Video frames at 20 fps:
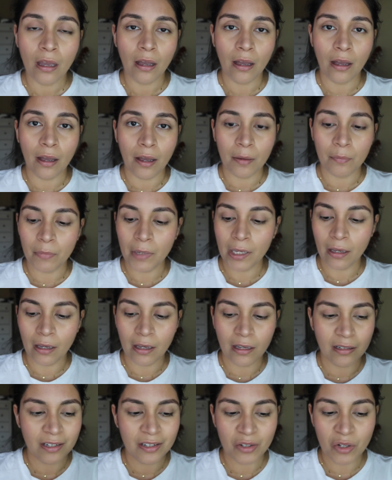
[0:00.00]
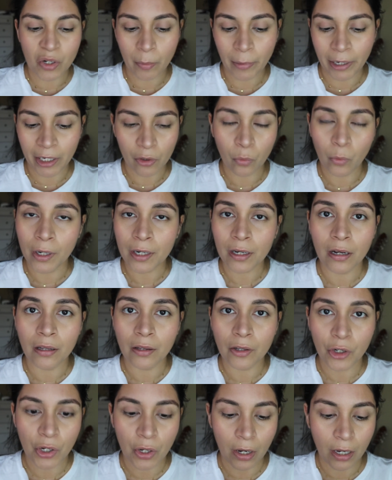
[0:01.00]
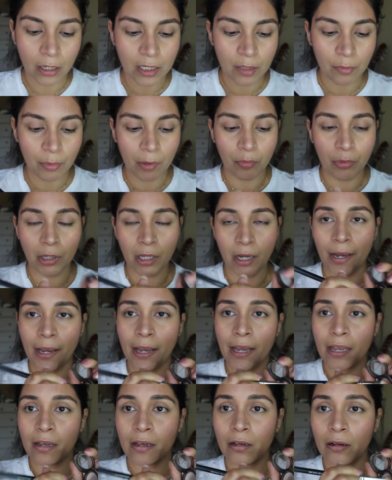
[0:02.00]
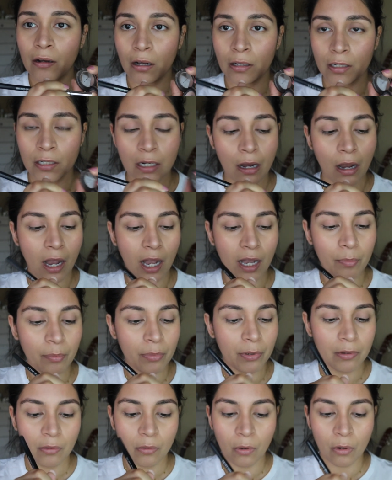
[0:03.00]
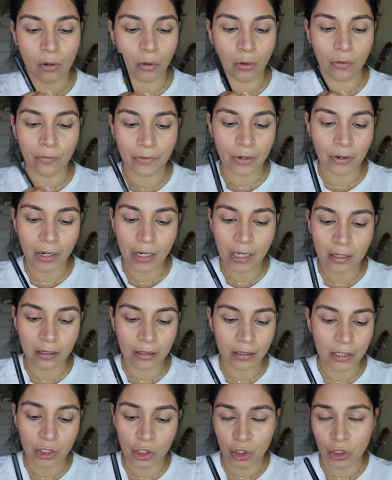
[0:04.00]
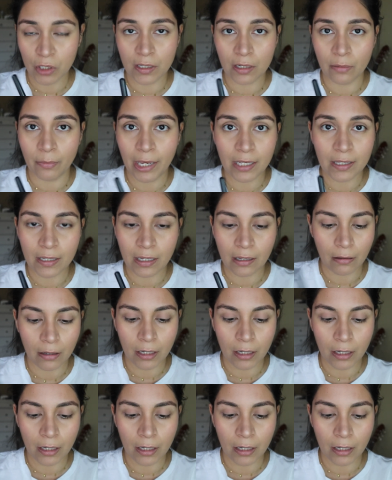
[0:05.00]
And no matter what color you end up applying on top or over it, it's just amazing.